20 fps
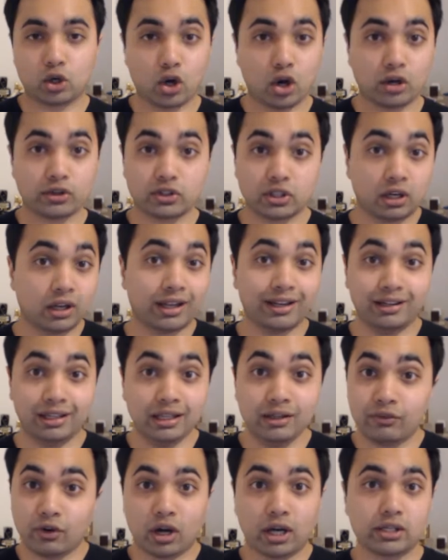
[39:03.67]
Lacoste, I like
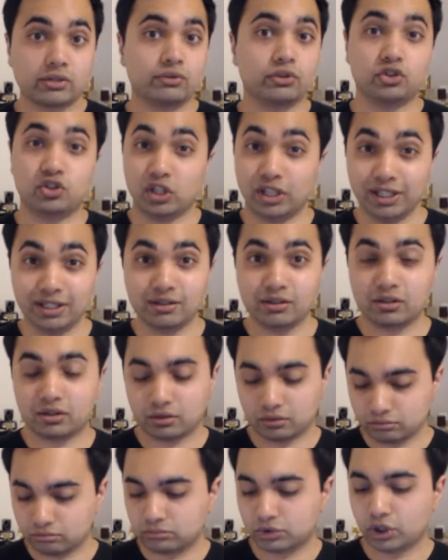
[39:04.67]
Levi's for
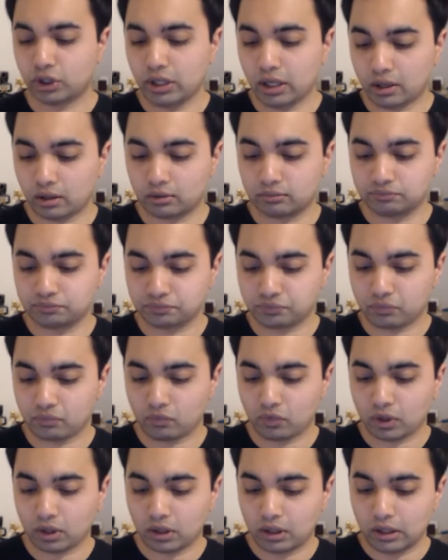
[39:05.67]
jeans. So yeah.
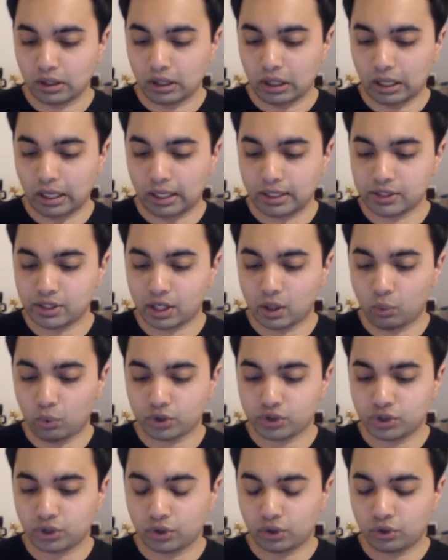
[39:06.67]
And a
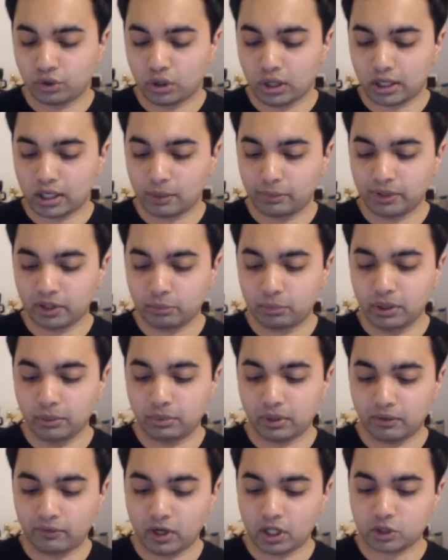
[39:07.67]
couple of
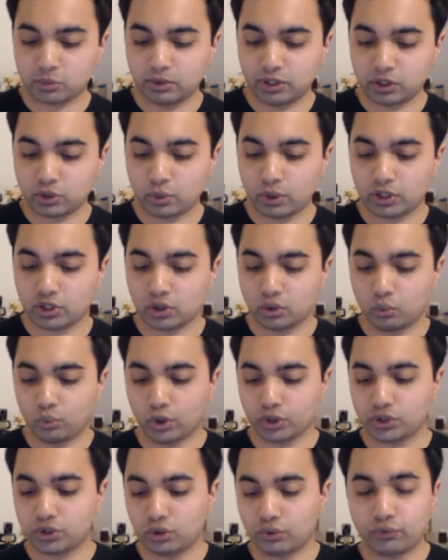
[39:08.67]
people have asked me this question.
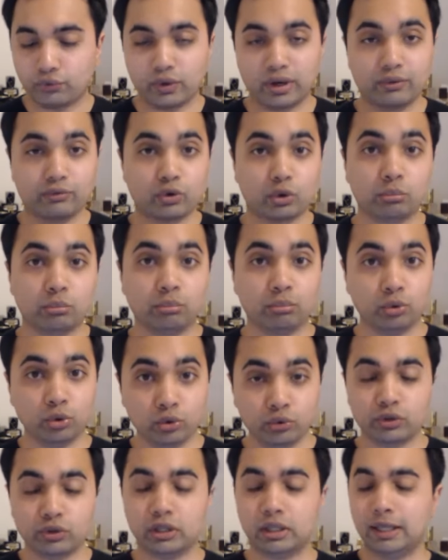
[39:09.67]
What's your favorite
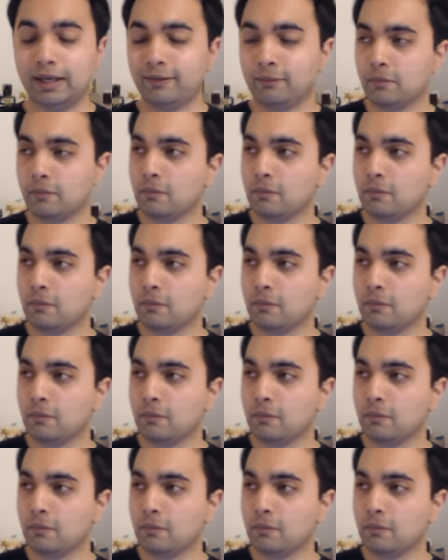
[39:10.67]
movie?